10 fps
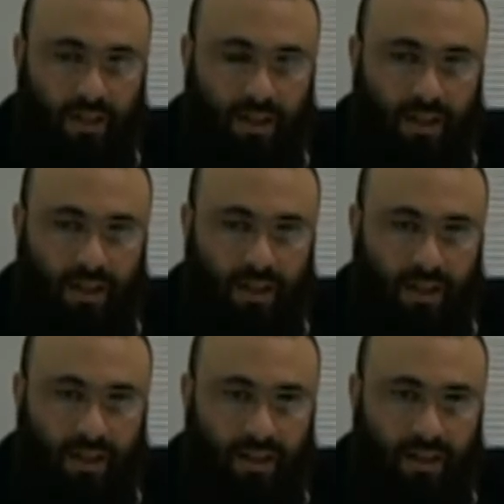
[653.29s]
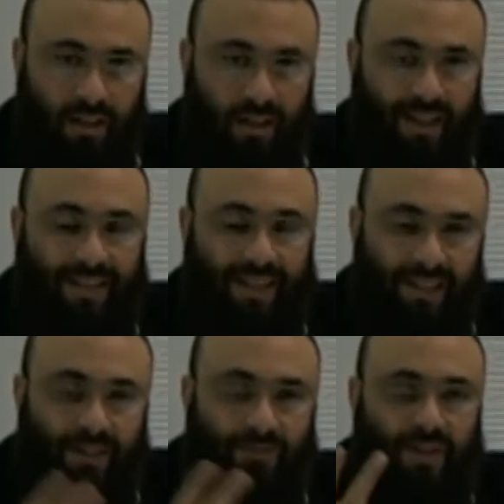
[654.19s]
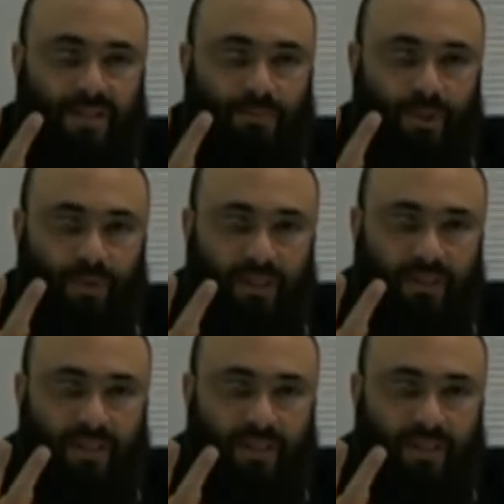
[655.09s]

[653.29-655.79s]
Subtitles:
The difference between